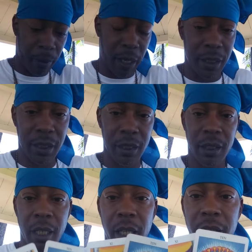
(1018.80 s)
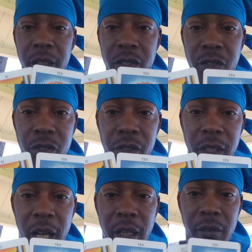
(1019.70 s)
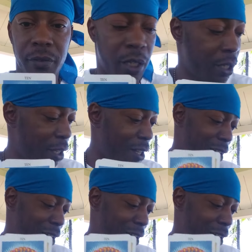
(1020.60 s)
Pisces, and this is your life.